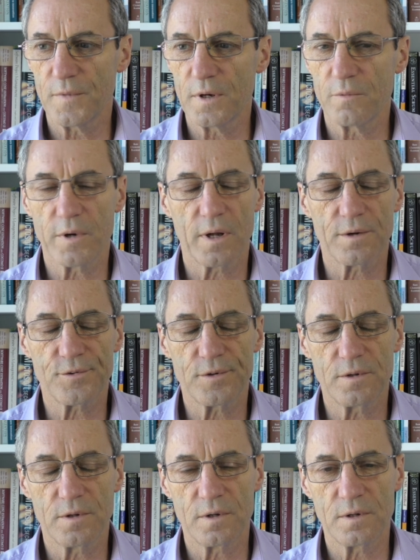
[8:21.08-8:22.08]

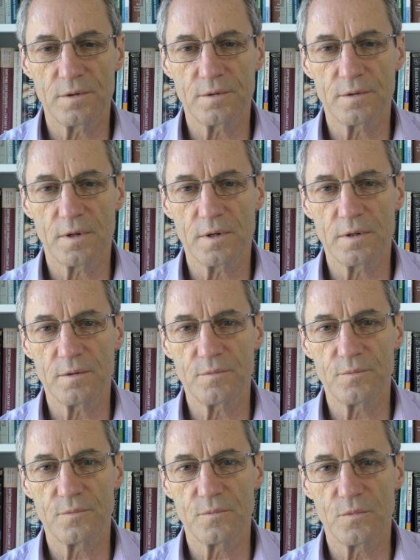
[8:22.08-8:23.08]
reality, any
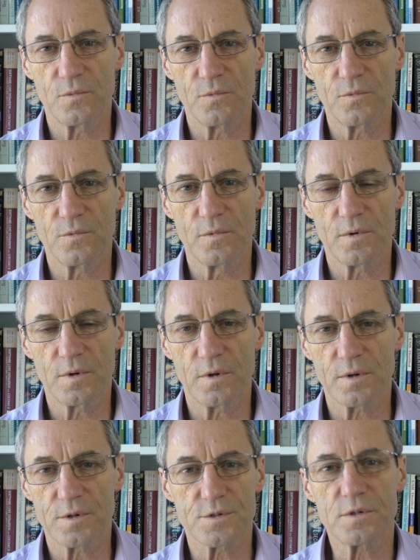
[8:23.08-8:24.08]

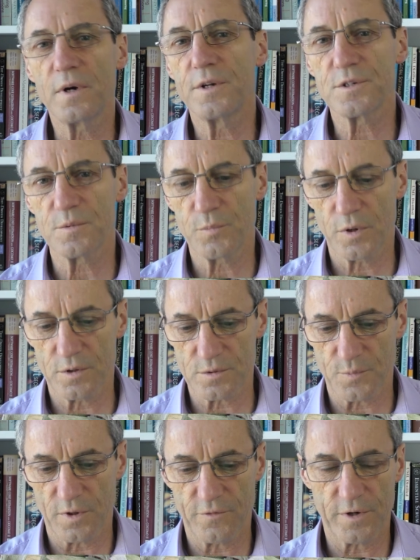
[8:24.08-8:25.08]
constraints
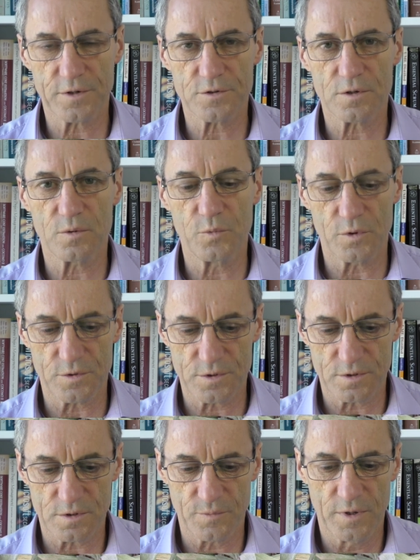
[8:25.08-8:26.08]
imposed by the fact that it's a computer
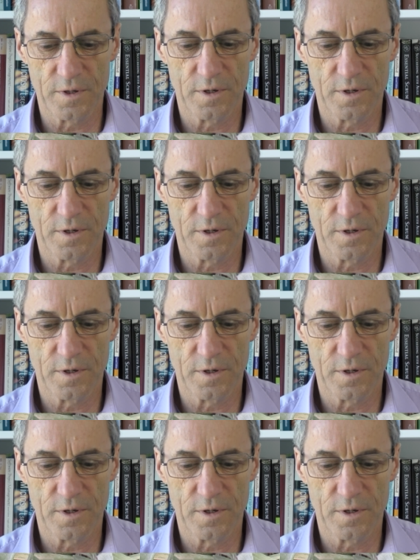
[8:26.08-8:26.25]
system.